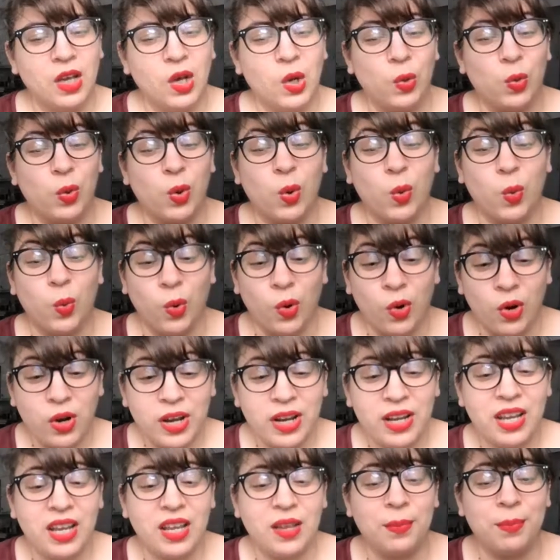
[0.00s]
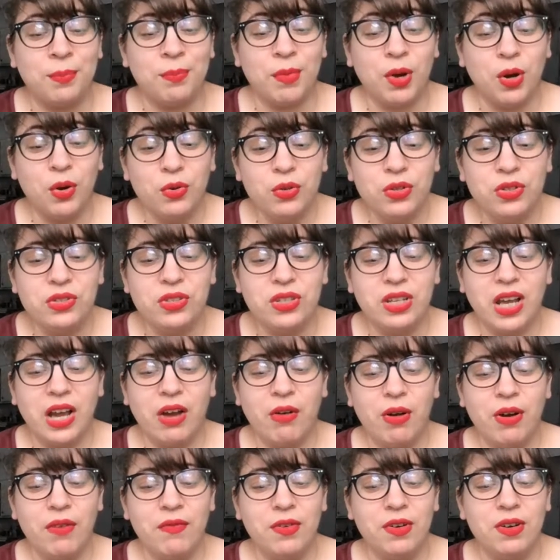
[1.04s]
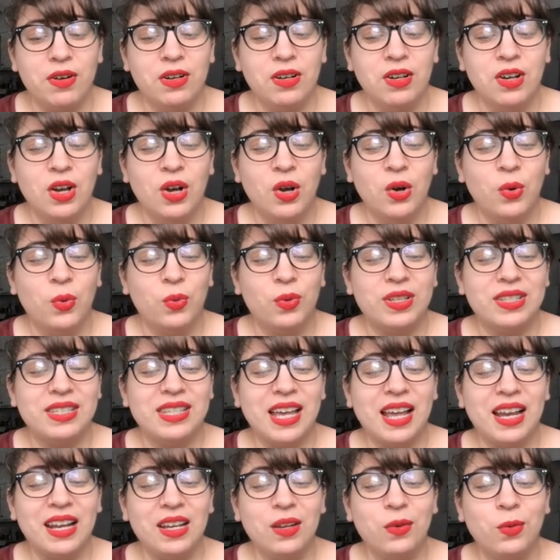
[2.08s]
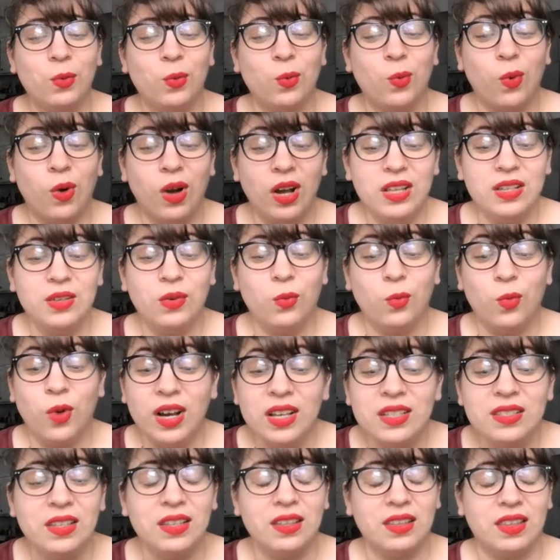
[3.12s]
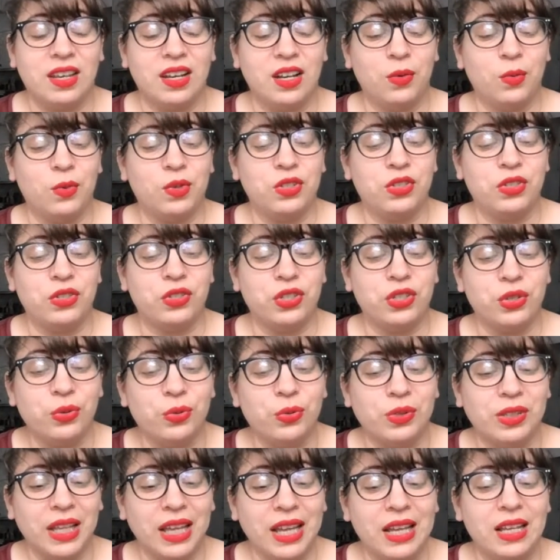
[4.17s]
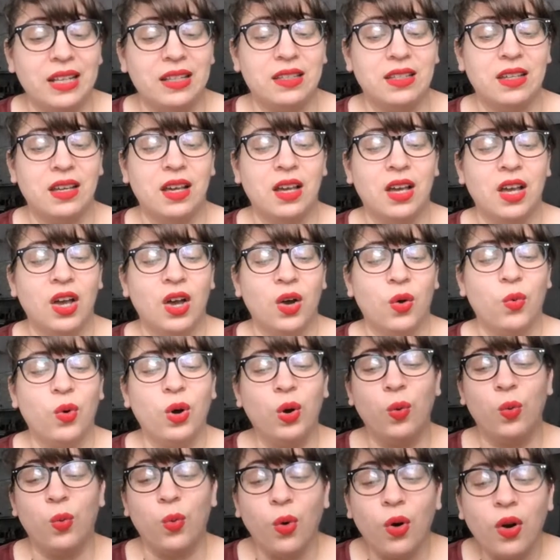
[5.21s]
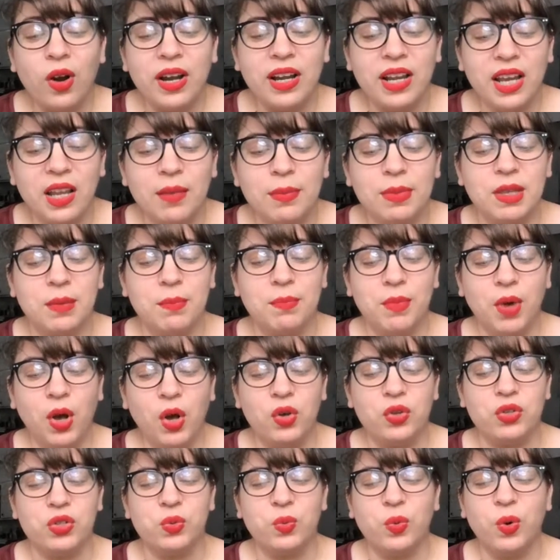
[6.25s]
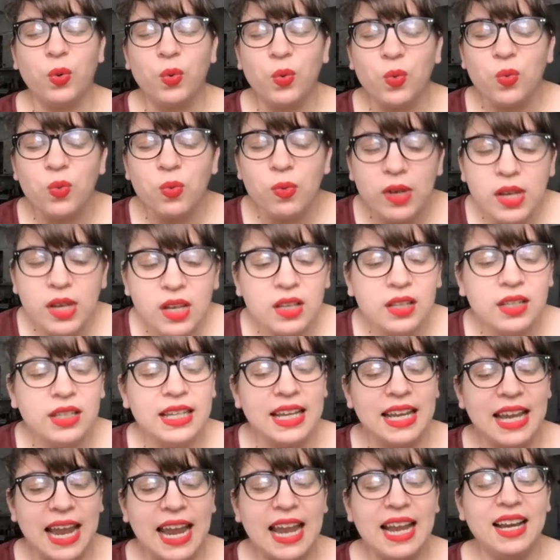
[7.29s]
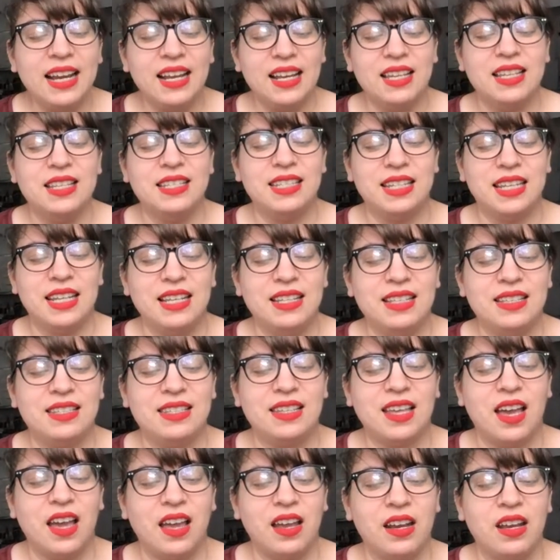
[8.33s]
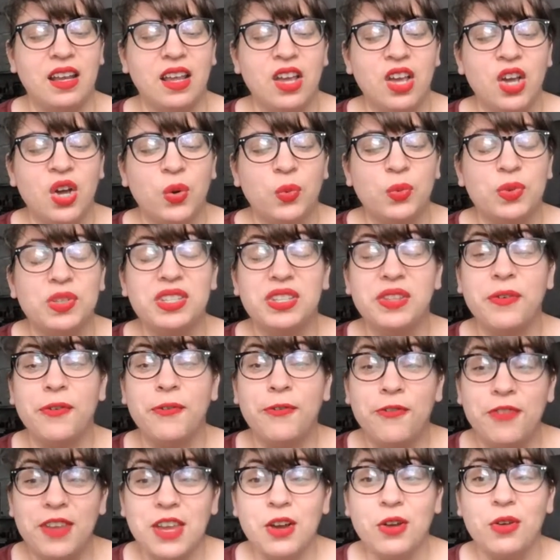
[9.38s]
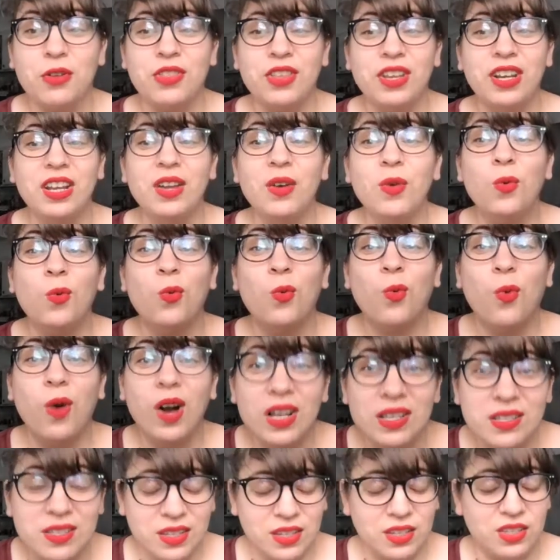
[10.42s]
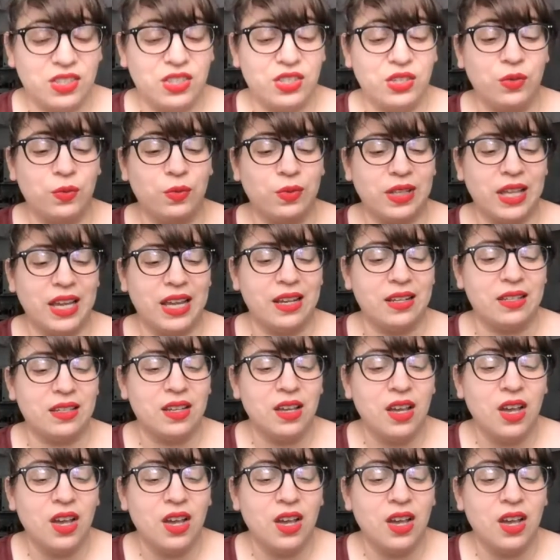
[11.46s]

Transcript: What worried him most, however, was that wasn't that it was too late. What worried him the most, what really ate at his inside, was the fear that it wasn't too late.